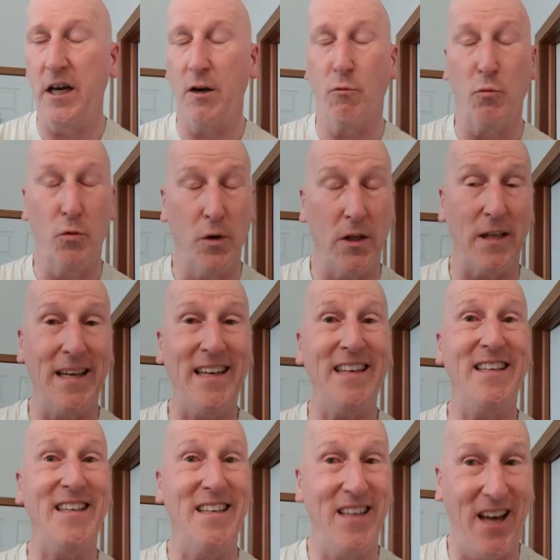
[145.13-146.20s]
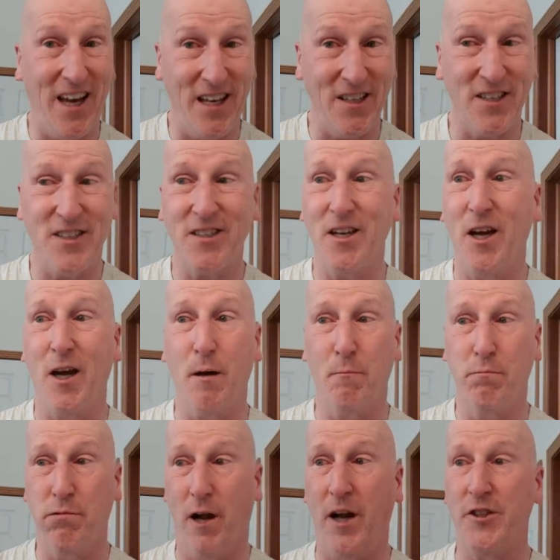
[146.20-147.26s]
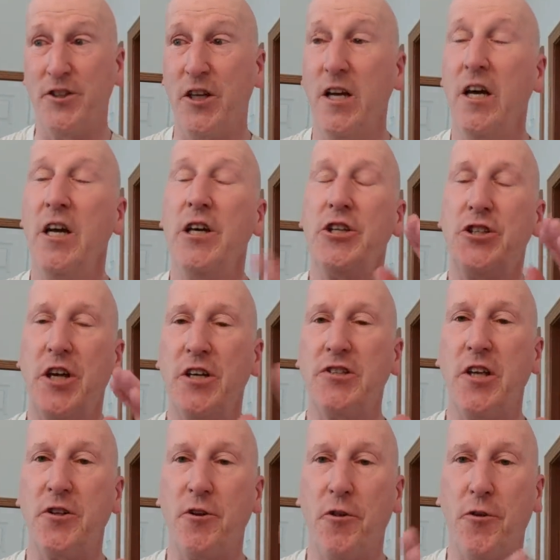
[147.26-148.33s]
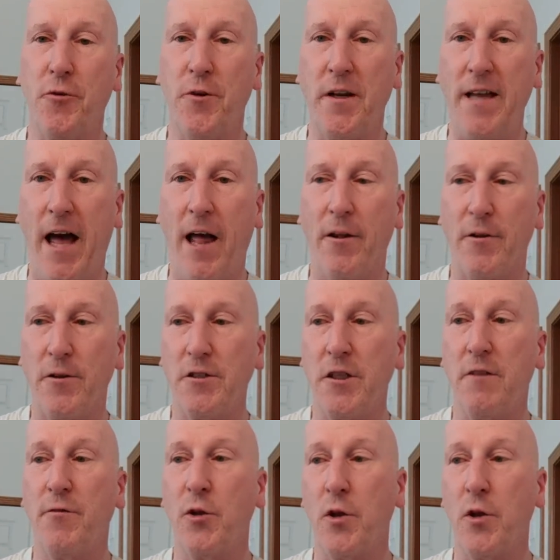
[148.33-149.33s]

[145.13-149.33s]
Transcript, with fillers: A really nice uh, brush, just under $30.